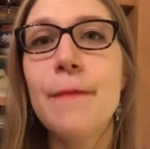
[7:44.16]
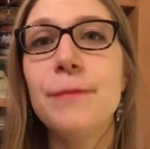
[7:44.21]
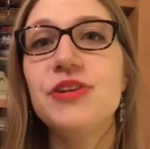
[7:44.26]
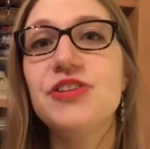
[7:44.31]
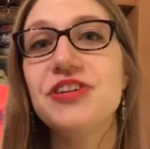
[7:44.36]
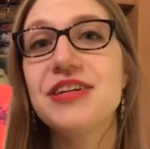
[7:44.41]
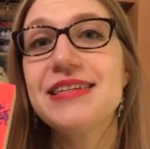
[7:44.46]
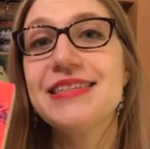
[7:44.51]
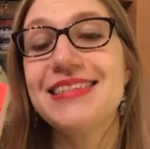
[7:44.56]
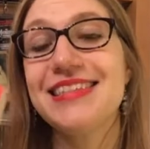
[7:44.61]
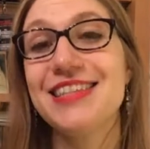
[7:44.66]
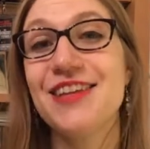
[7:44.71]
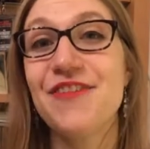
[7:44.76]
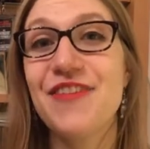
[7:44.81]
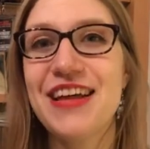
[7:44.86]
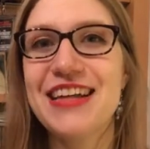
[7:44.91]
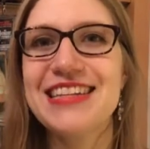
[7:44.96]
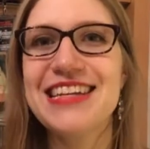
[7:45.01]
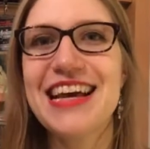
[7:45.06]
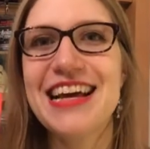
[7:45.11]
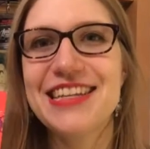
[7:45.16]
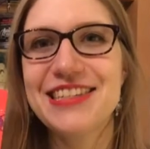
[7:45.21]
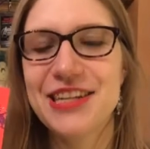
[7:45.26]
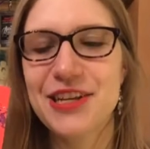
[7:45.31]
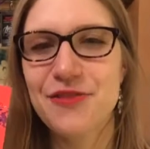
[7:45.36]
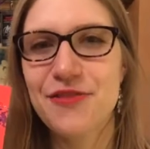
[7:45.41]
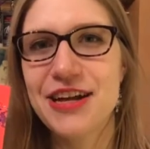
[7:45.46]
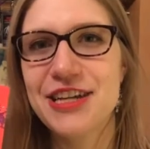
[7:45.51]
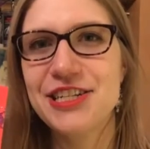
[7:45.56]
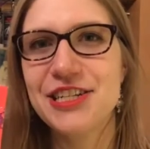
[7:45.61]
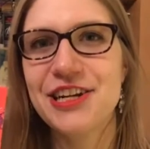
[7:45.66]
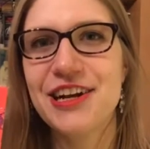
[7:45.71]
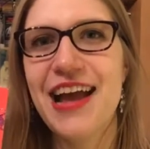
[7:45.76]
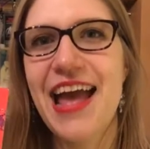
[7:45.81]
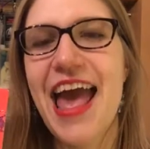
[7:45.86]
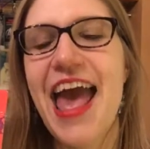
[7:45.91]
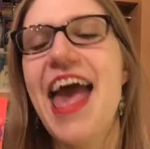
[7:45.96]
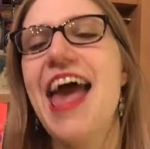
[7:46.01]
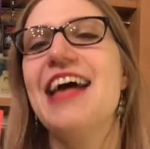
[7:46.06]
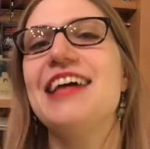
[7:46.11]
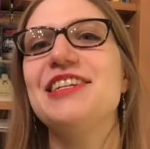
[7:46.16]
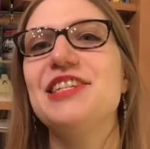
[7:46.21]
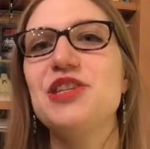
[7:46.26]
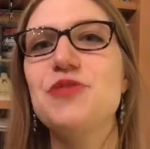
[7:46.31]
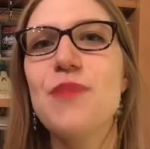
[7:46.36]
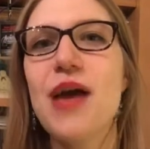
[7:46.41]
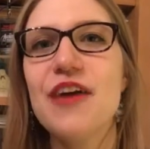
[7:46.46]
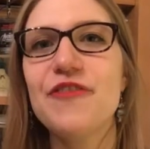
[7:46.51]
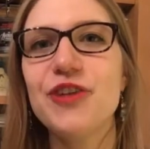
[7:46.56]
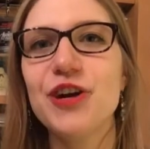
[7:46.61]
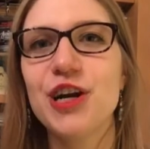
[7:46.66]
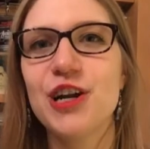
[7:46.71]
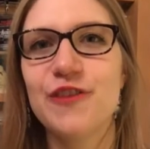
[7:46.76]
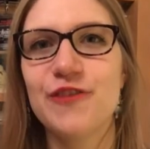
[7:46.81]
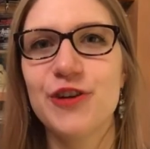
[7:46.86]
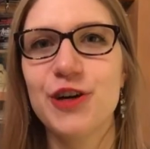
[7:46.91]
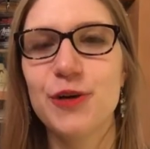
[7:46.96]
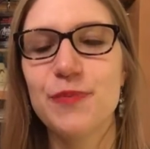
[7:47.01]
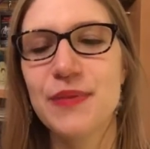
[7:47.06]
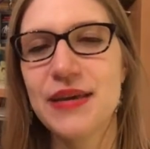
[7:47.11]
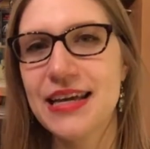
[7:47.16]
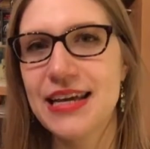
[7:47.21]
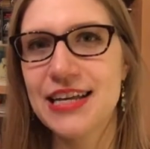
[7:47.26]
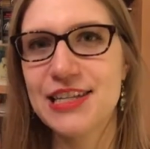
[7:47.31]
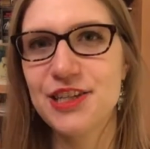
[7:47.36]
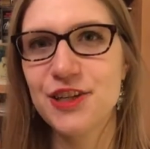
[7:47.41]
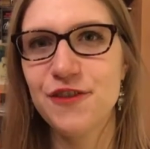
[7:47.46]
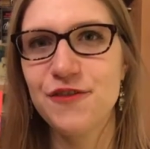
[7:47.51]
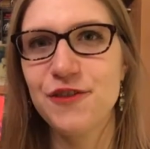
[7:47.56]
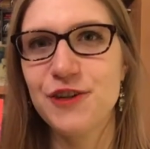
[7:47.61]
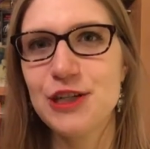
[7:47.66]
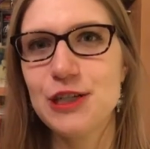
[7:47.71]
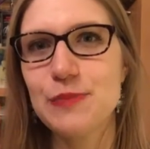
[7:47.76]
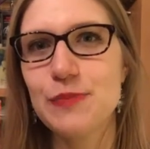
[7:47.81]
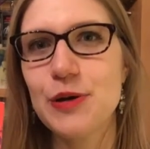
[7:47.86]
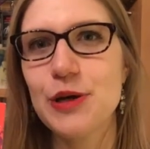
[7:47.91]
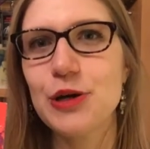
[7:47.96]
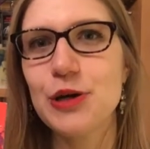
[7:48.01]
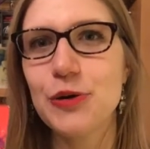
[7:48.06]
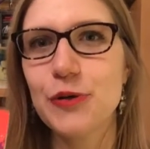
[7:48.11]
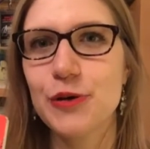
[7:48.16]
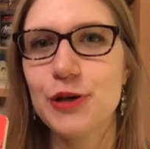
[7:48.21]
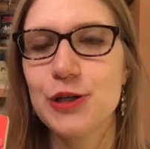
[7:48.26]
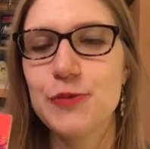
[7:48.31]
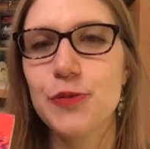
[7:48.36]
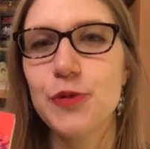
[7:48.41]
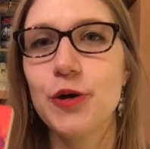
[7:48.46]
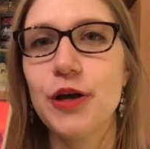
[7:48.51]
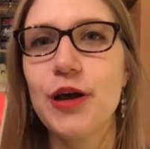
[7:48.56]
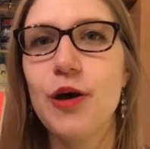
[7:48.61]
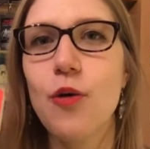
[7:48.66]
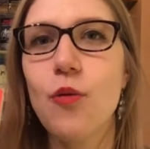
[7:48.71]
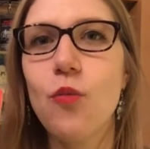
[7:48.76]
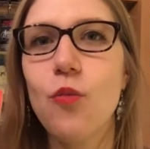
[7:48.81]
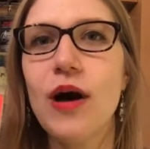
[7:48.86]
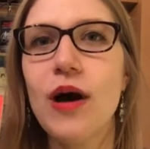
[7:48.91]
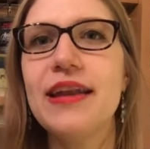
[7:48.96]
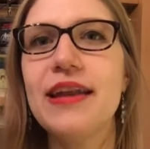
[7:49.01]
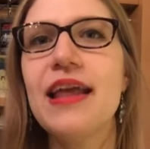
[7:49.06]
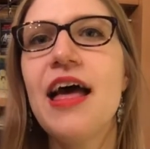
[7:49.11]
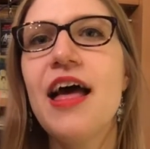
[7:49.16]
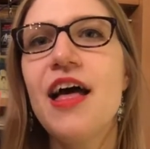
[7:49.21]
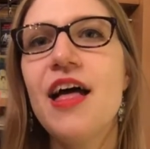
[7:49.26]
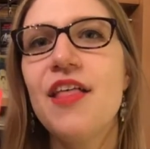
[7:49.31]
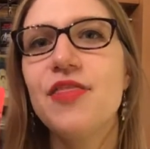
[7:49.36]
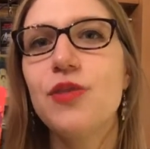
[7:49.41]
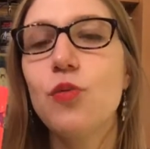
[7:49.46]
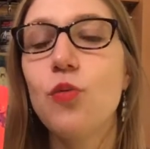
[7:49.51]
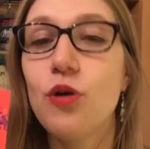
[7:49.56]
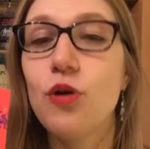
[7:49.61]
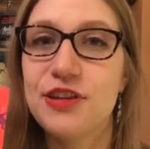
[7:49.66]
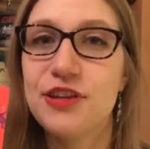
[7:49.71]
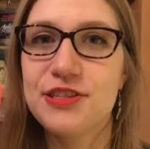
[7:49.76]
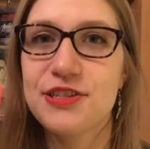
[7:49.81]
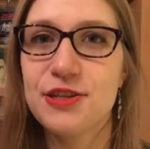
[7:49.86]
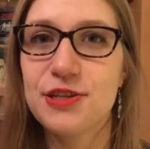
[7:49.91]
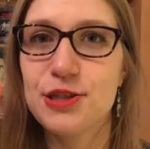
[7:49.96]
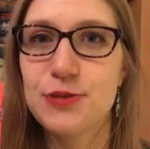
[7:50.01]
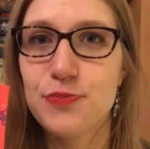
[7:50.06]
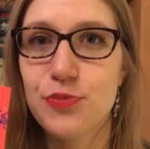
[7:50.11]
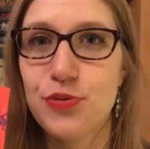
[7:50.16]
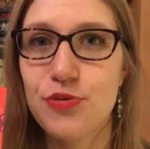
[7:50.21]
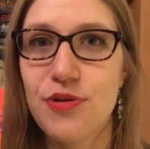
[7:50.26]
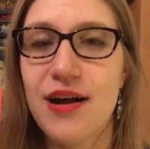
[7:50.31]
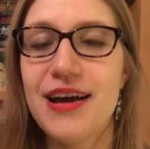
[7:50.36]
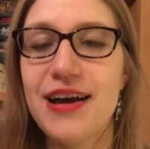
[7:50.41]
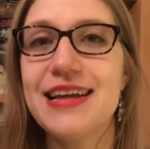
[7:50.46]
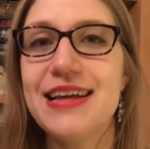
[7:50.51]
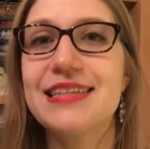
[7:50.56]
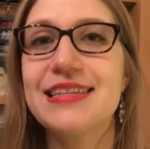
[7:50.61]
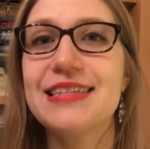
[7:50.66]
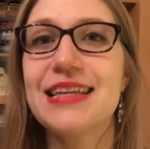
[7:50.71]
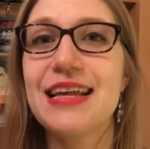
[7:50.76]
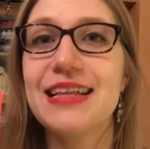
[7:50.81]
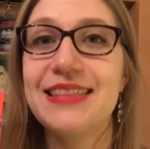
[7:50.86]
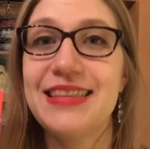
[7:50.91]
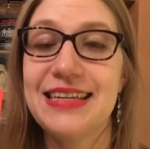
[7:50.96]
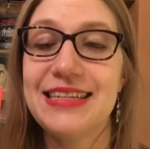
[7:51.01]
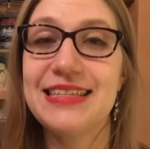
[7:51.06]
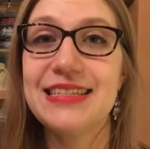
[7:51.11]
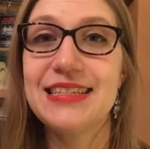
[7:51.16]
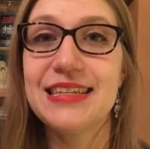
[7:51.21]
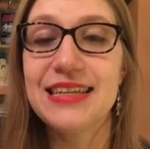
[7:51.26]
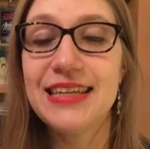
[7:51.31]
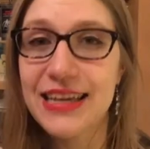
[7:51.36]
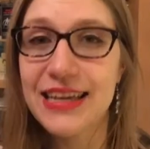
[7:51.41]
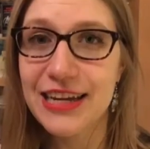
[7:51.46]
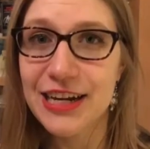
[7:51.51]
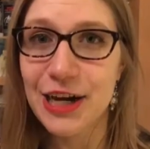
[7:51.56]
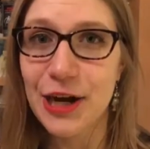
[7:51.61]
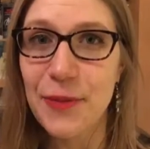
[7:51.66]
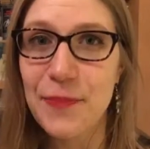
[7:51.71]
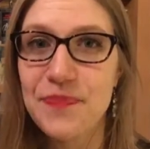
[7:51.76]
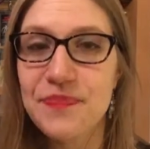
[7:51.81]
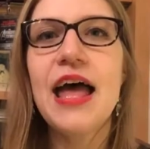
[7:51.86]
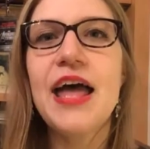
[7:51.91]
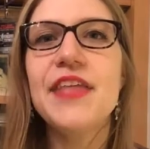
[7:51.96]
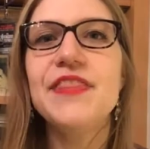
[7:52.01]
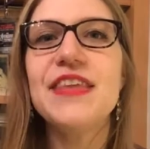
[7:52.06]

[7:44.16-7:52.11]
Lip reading: Patrice is a fantastic writer, and you may have heard of her because her first book, Orange Boy, won the Waterstones Prize this year.